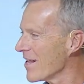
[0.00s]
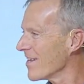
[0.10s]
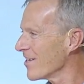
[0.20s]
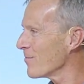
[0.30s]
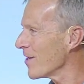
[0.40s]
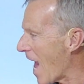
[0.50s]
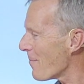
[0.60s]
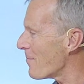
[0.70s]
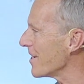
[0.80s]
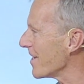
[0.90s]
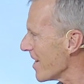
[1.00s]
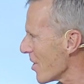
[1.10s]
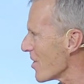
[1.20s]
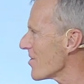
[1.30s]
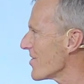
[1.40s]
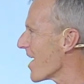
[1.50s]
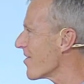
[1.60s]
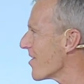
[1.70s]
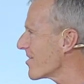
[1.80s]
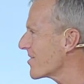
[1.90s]
You'll be happy to hear that
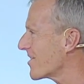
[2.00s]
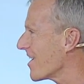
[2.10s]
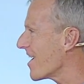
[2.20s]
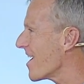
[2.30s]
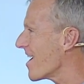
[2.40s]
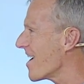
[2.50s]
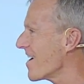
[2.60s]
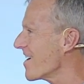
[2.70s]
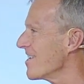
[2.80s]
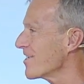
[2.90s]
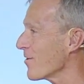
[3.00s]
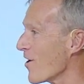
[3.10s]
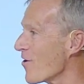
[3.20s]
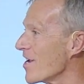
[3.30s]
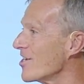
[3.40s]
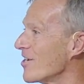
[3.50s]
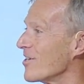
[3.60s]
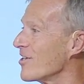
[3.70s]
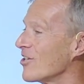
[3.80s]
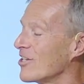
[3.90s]
there's uh, some very,
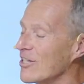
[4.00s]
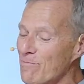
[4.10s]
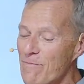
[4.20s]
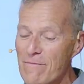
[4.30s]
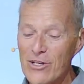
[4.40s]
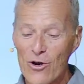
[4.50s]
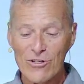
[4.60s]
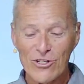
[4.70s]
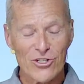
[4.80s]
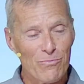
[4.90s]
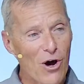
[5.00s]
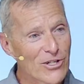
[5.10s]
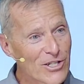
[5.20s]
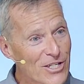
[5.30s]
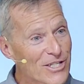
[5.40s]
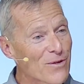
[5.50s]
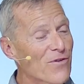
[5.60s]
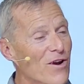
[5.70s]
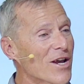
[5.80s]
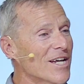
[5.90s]
you know, Paul uses some
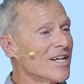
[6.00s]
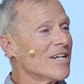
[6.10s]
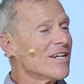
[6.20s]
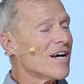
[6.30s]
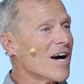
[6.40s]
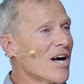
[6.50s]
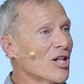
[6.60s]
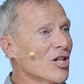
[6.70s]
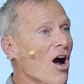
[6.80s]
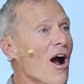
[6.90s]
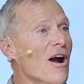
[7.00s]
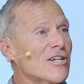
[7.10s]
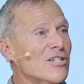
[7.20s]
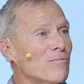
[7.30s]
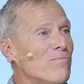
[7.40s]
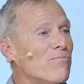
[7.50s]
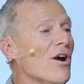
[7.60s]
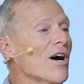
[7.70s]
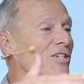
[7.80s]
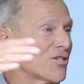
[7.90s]
very uh, large
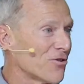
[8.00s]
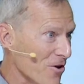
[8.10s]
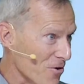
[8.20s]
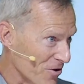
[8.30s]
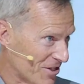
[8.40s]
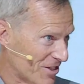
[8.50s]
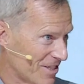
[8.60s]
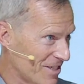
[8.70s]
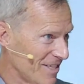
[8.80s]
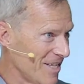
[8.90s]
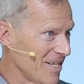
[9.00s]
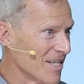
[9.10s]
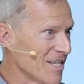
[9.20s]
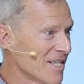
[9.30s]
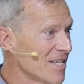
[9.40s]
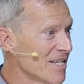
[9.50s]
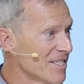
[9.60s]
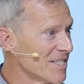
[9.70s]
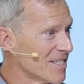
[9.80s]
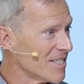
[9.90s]
brushstrokes in
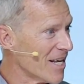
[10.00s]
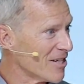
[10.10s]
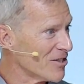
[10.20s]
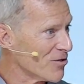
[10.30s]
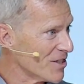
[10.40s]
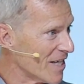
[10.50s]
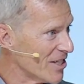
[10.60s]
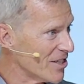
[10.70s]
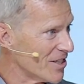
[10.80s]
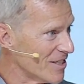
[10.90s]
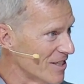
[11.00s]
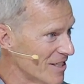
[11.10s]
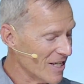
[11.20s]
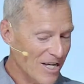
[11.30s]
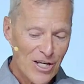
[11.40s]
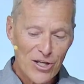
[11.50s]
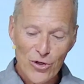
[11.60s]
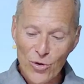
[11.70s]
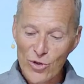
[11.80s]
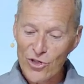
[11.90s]
these exhortations.
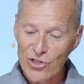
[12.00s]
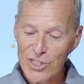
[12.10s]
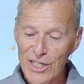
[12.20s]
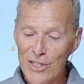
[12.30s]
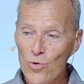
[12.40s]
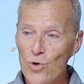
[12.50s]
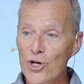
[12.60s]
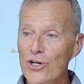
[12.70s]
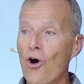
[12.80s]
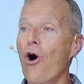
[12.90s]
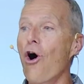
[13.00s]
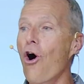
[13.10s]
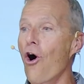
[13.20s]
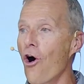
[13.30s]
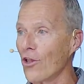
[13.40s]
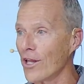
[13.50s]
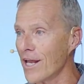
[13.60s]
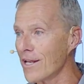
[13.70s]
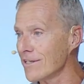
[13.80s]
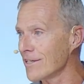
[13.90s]
You'll, you'll see the word all
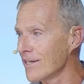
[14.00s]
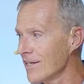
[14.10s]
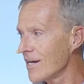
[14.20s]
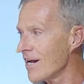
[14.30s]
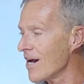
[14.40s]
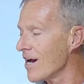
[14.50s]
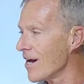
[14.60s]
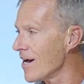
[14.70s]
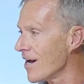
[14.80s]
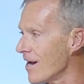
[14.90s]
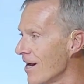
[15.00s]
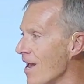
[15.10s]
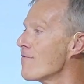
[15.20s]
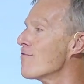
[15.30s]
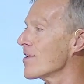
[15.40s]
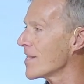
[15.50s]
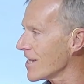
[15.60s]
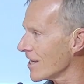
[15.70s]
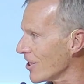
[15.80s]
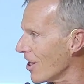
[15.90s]
and uh,
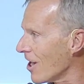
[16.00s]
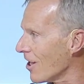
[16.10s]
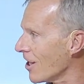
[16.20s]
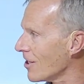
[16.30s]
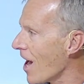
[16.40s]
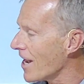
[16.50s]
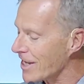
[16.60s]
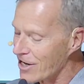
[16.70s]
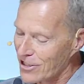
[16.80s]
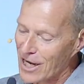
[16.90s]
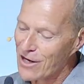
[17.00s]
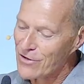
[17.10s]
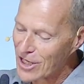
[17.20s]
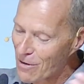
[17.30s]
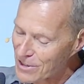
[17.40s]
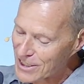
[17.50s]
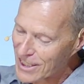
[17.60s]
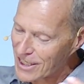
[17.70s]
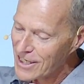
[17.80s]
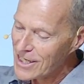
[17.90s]
everything a, a, lot here, kind of
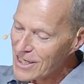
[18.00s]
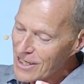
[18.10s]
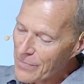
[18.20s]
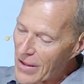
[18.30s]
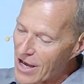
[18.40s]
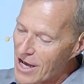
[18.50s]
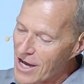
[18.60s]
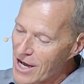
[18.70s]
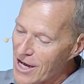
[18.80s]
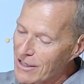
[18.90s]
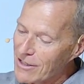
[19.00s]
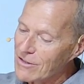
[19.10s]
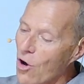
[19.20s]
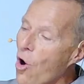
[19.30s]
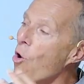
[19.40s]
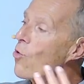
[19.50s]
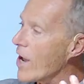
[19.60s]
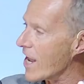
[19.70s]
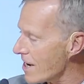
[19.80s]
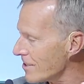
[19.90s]
encompassing uh,
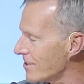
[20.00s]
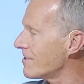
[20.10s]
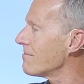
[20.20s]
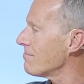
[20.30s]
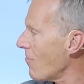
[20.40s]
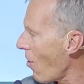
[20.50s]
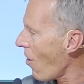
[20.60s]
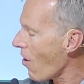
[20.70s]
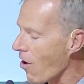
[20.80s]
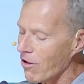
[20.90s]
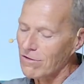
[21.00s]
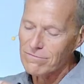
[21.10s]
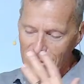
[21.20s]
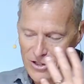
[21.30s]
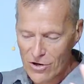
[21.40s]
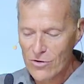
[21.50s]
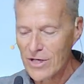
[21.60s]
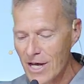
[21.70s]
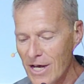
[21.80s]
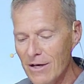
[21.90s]
always, all, you know,
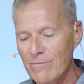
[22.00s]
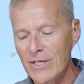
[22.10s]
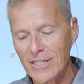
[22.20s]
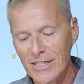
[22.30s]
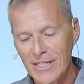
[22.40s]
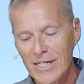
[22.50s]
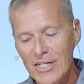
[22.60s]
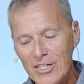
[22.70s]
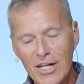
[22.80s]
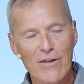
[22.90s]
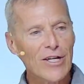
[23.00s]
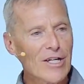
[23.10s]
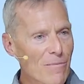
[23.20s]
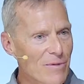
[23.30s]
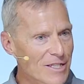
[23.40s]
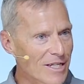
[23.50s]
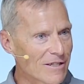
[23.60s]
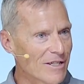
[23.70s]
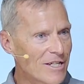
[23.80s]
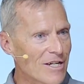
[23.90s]
uh, basically just kind of
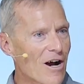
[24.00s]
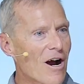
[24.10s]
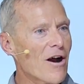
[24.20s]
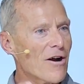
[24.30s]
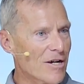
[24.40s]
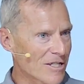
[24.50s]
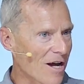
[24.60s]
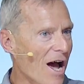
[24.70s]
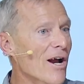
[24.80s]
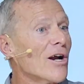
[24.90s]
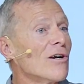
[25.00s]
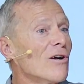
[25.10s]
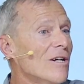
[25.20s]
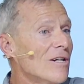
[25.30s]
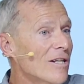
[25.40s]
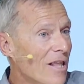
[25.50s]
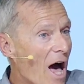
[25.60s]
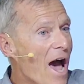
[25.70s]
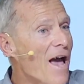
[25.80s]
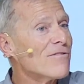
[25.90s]
encompassing our entire
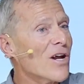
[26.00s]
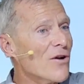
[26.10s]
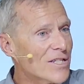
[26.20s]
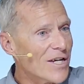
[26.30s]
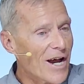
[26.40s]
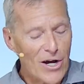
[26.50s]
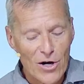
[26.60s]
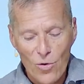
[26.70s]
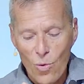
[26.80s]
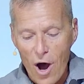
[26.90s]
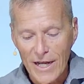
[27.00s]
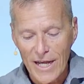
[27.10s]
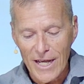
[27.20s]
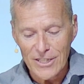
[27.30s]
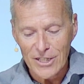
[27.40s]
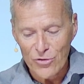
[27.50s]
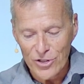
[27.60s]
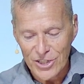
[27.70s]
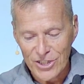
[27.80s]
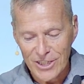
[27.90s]
lives, our entire walk as
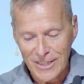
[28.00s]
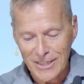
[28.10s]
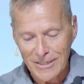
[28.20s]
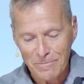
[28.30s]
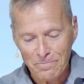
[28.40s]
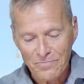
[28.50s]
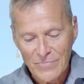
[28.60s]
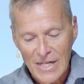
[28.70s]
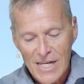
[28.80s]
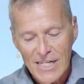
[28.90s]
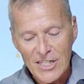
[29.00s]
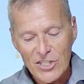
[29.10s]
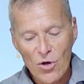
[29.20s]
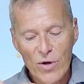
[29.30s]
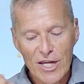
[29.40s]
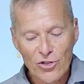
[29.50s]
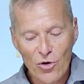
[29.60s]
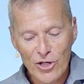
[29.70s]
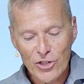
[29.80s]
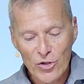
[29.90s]
Christians. He says, So we
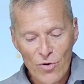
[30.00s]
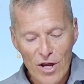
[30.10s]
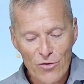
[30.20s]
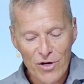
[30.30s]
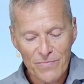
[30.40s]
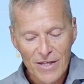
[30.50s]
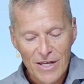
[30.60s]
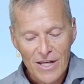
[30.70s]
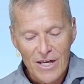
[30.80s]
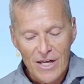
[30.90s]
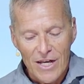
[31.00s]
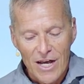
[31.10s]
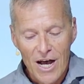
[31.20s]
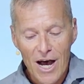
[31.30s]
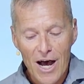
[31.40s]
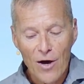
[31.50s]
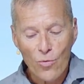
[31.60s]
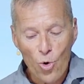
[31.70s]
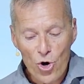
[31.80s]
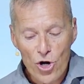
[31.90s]
exhort you, brethren, uh,
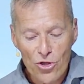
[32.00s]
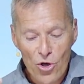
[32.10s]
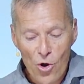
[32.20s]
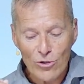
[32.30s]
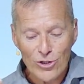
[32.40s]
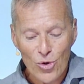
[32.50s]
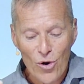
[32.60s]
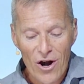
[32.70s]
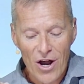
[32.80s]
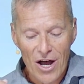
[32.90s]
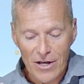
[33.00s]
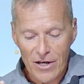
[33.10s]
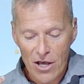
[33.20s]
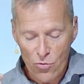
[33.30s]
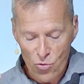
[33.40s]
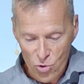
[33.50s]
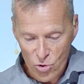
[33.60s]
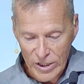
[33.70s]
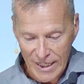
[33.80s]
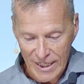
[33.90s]
warn those who are
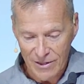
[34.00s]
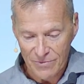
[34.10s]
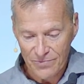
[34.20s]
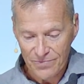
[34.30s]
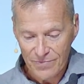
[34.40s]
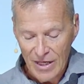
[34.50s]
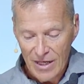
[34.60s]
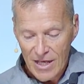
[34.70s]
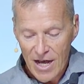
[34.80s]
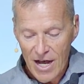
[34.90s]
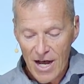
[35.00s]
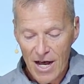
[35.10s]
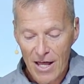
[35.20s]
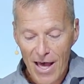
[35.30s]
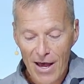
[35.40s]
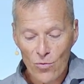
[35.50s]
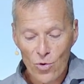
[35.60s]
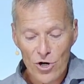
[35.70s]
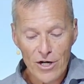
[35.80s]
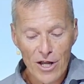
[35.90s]
unruly uh, that
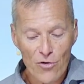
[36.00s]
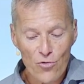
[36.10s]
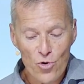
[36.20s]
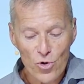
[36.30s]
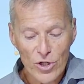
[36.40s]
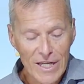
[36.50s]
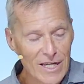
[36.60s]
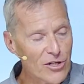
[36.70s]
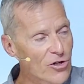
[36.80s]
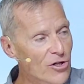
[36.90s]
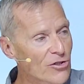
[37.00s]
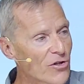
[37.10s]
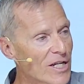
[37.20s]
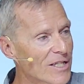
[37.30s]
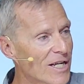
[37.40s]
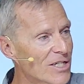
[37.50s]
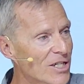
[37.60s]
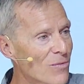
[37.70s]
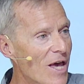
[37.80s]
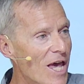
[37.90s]
word unruly in your
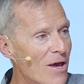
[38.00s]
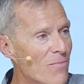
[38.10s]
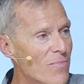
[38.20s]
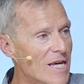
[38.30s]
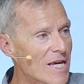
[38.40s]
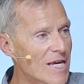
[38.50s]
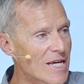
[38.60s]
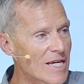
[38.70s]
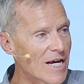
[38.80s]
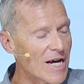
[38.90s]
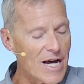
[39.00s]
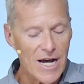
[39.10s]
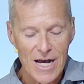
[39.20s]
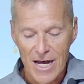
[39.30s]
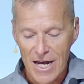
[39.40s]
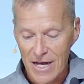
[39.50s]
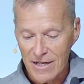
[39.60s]
translation may be uh,